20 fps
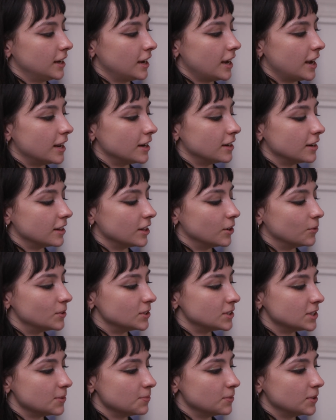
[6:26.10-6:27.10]
And there
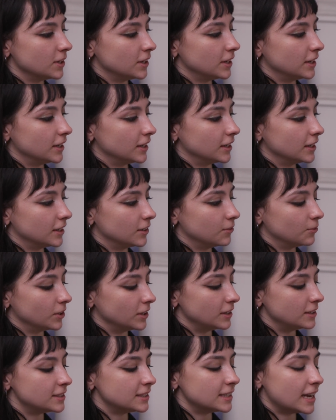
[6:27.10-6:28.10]
was something
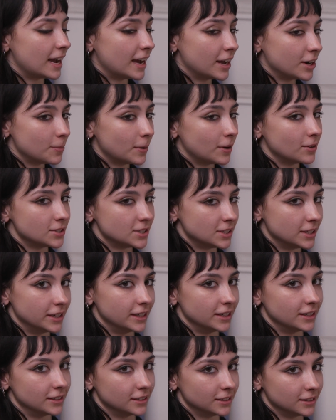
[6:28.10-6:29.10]
really sad about
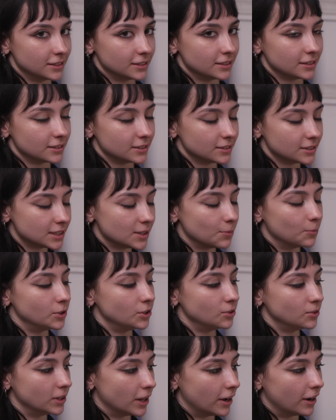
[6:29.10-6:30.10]
seeing someone
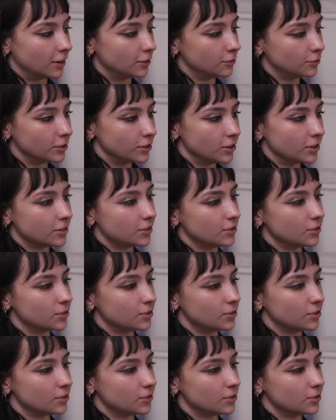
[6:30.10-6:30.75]
you love and